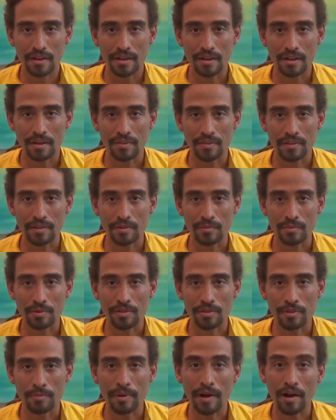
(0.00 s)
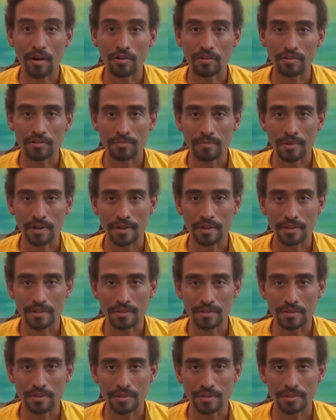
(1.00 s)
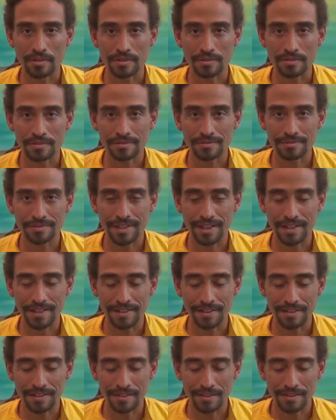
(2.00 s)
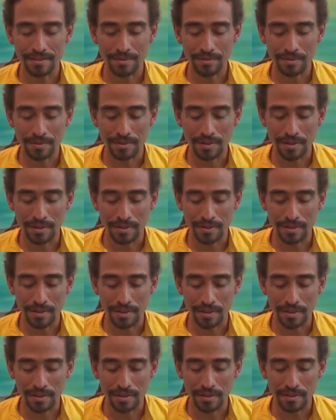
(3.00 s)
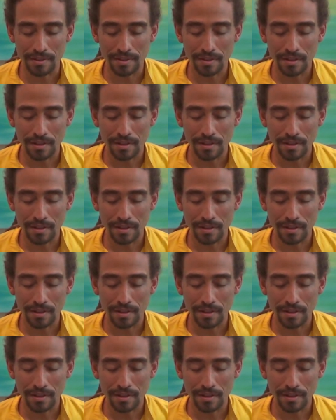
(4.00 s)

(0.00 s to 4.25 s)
and that with the power of mind you can take it or not take it.